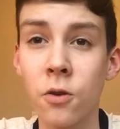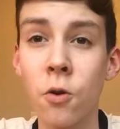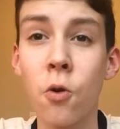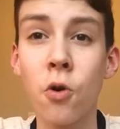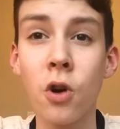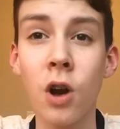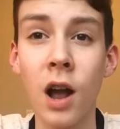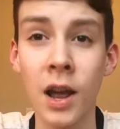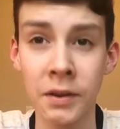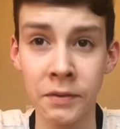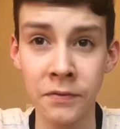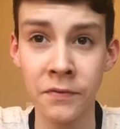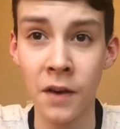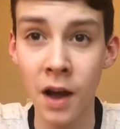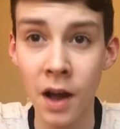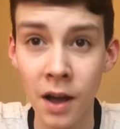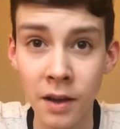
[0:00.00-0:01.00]
Core
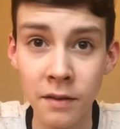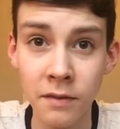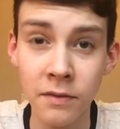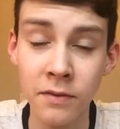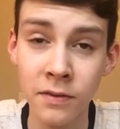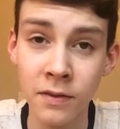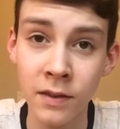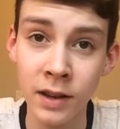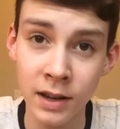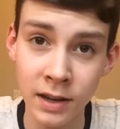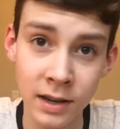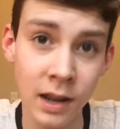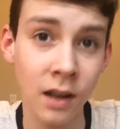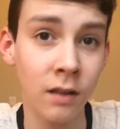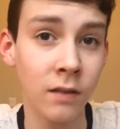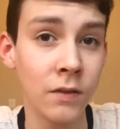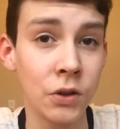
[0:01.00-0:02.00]
i5
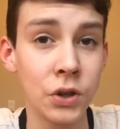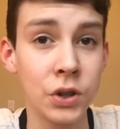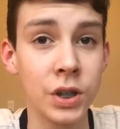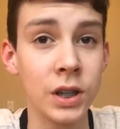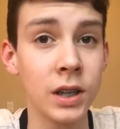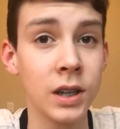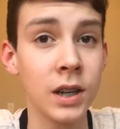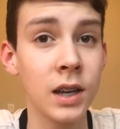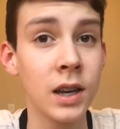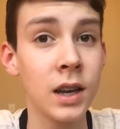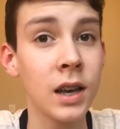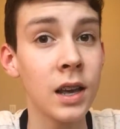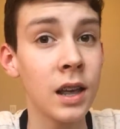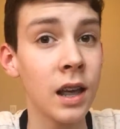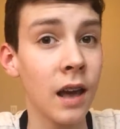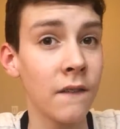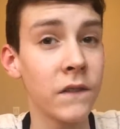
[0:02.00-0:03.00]
Intel version.
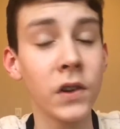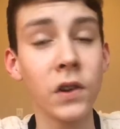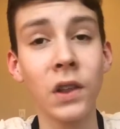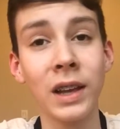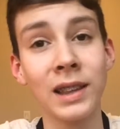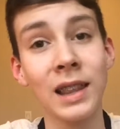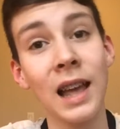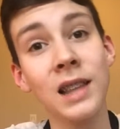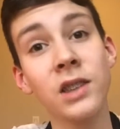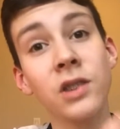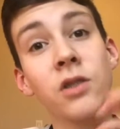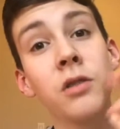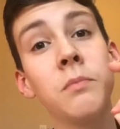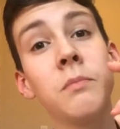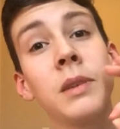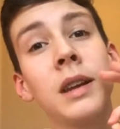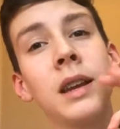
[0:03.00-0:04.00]
I feel like that's
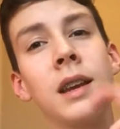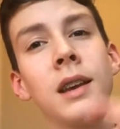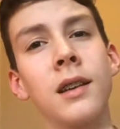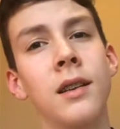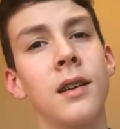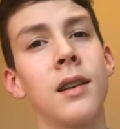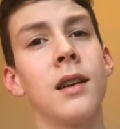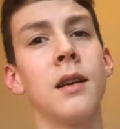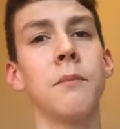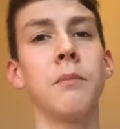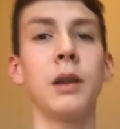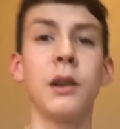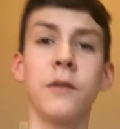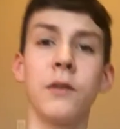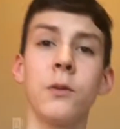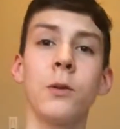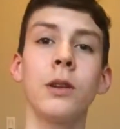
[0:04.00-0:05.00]
a good medium,
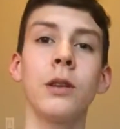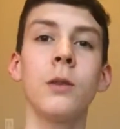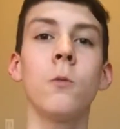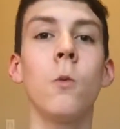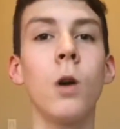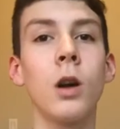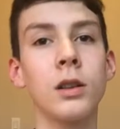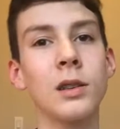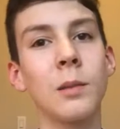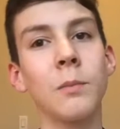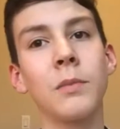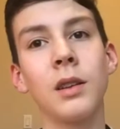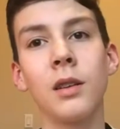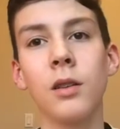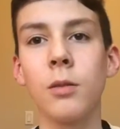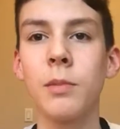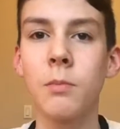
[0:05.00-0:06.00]
but if you really want
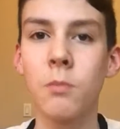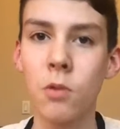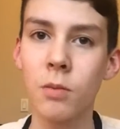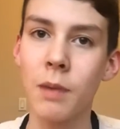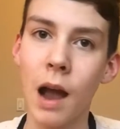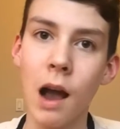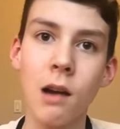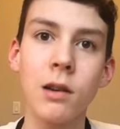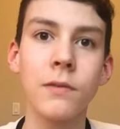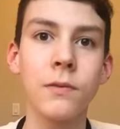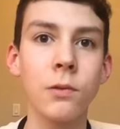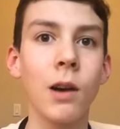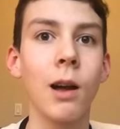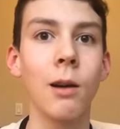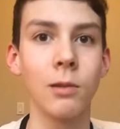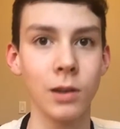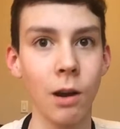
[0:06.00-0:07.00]
something a little bit more
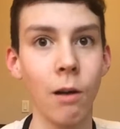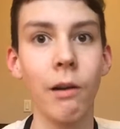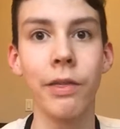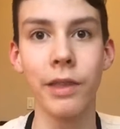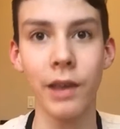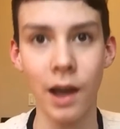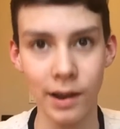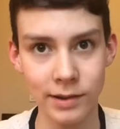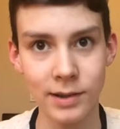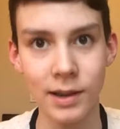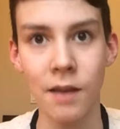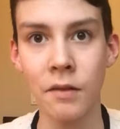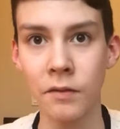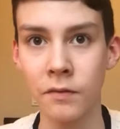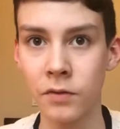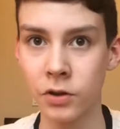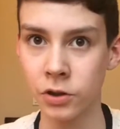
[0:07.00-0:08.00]
powerful, I would go with the
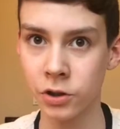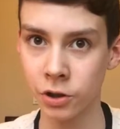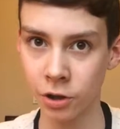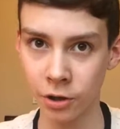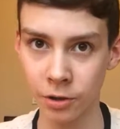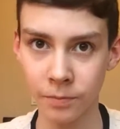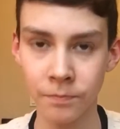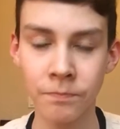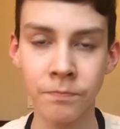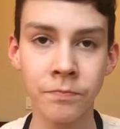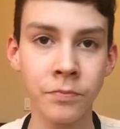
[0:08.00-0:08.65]
i7 for sure.